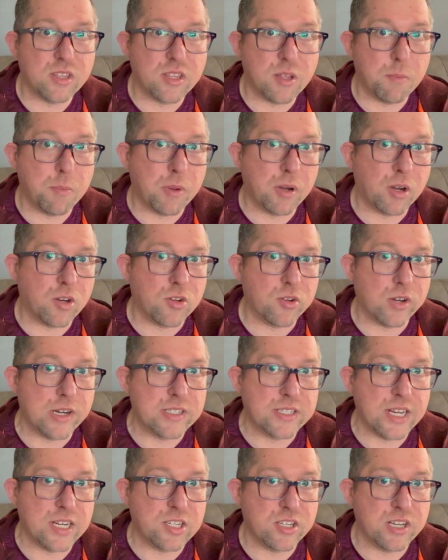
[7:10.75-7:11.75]
the bigger train
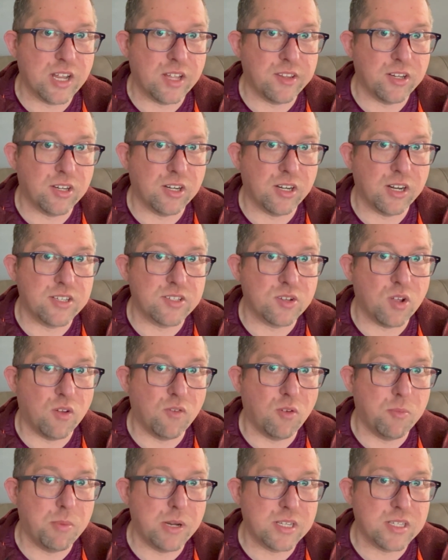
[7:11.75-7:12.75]
station down there. It's
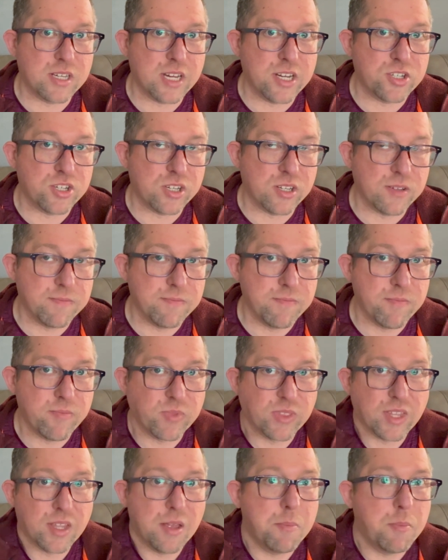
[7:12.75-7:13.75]
Oval B station,
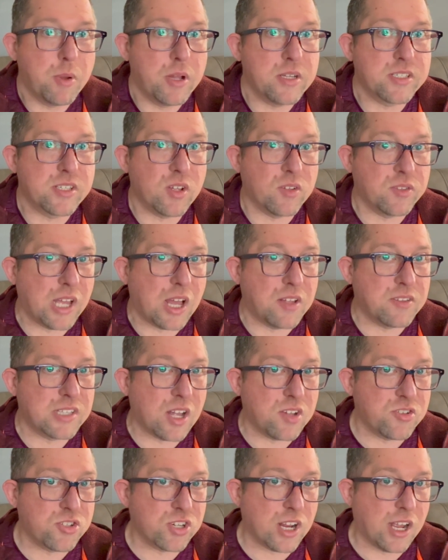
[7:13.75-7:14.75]
but it's still
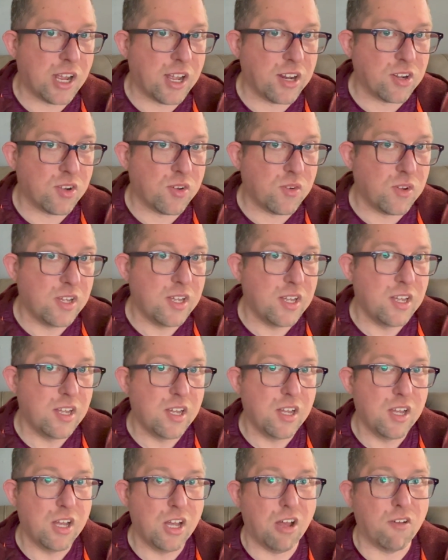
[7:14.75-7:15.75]
downtown Chicago.
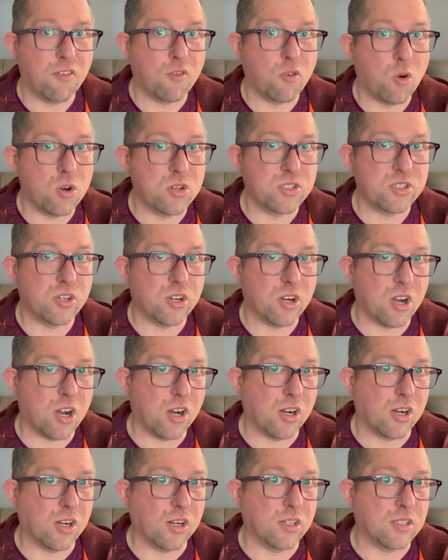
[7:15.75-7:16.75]
Of course, there
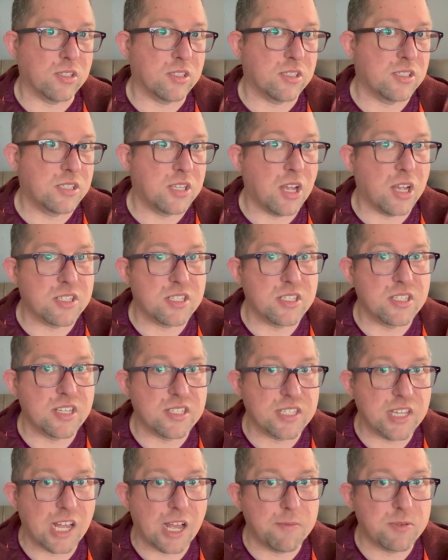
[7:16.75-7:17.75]
are dozens of
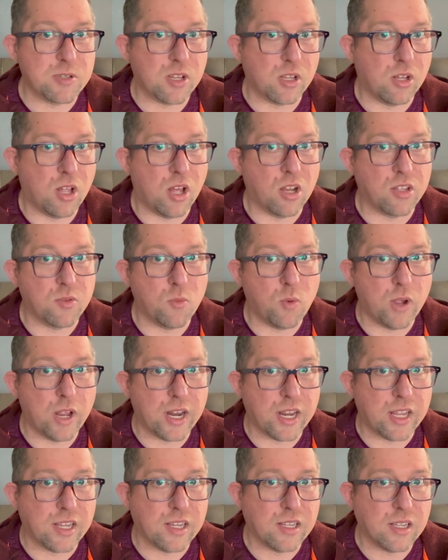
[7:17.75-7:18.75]
stops along the
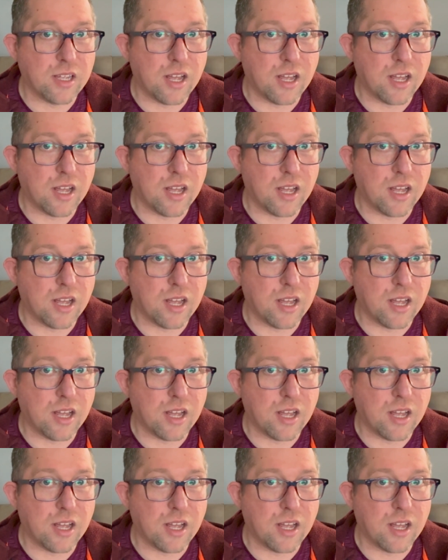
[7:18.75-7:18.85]
way.